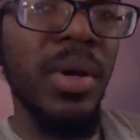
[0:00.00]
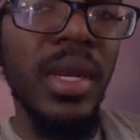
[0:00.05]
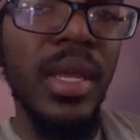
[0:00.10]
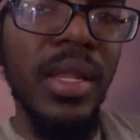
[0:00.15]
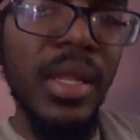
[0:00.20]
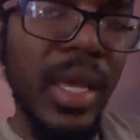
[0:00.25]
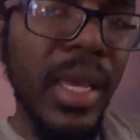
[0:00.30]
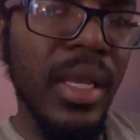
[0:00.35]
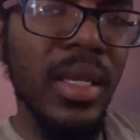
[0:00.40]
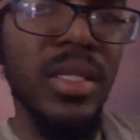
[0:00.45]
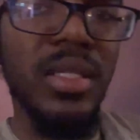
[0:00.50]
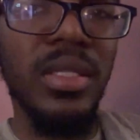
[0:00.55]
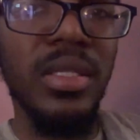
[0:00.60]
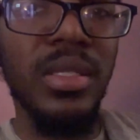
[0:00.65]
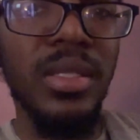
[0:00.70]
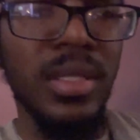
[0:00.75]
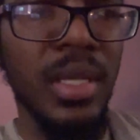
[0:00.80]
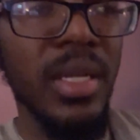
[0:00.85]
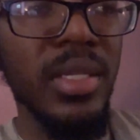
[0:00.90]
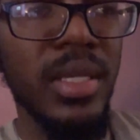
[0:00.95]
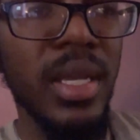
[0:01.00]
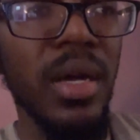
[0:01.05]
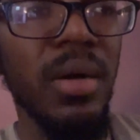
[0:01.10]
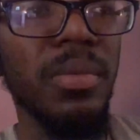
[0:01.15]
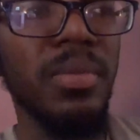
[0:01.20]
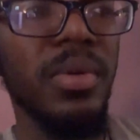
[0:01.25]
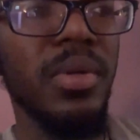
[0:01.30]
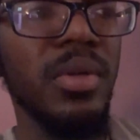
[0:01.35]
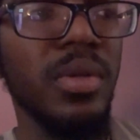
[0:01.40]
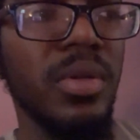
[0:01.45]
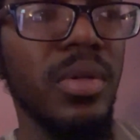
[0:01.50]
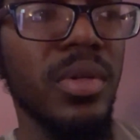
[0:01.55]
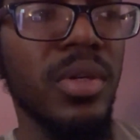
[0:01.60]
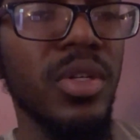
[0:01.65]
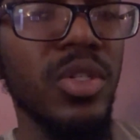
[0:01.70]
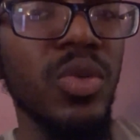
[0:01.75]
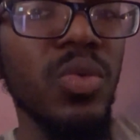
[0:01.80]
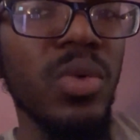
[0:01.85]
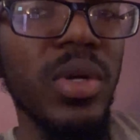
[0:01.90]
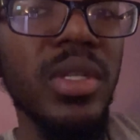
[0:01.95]
putting links does help
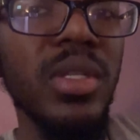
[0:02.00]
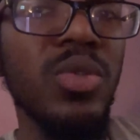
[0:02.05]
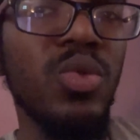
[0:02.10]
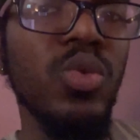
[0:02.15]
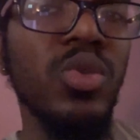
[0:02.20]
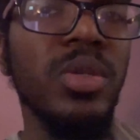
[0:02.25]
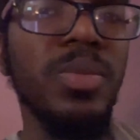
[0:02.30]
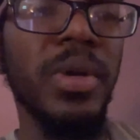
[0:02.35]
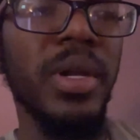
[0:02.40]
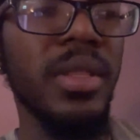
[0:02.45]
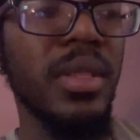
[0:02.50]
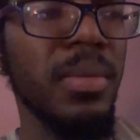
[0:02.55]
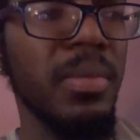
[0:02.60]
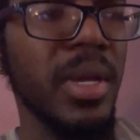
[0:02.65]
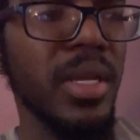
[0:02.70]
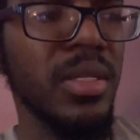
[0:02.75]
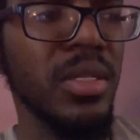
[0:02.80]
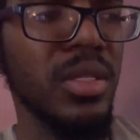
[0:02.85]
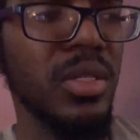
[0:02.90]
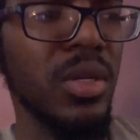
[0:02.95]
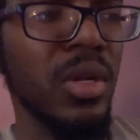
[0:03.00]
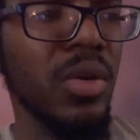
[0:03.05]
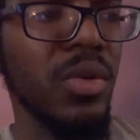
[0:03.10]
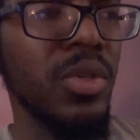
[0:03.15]
because you want to spread the message.